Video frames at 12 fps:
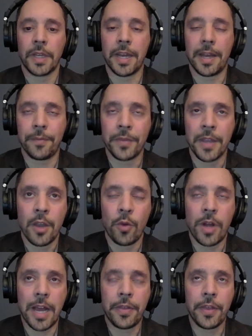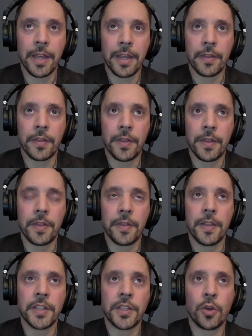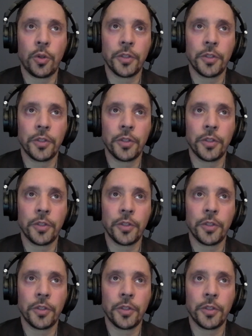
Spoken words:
Yeah. Well, I think this whole